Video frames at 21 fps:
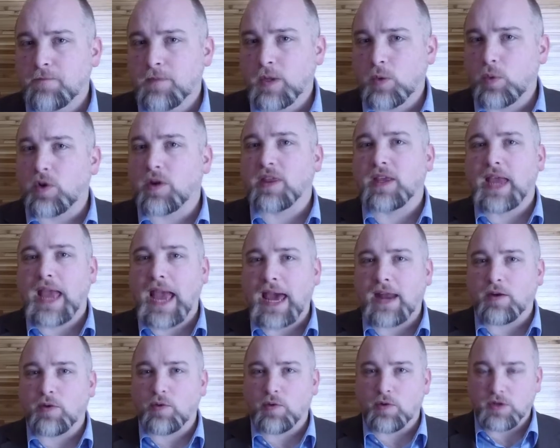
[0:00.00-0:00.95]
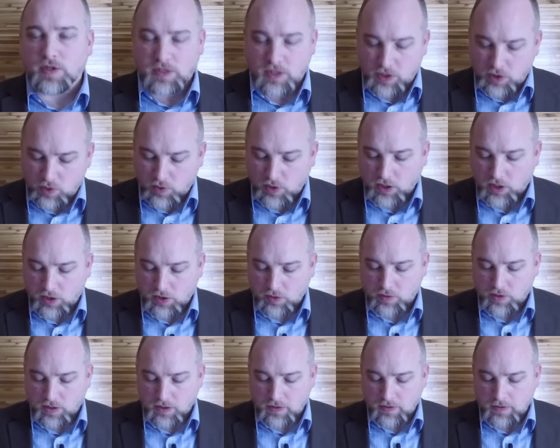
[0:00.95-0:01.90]
What are the categories that you
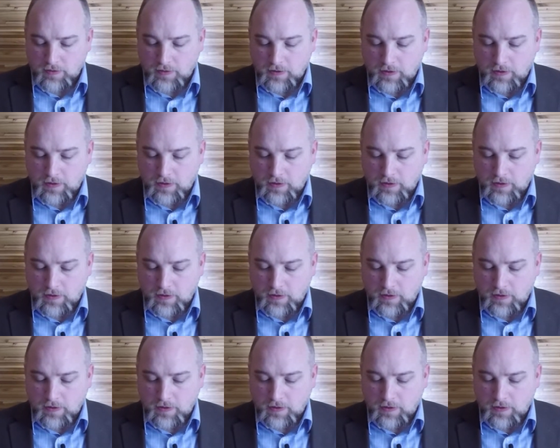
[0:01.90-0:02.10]
included?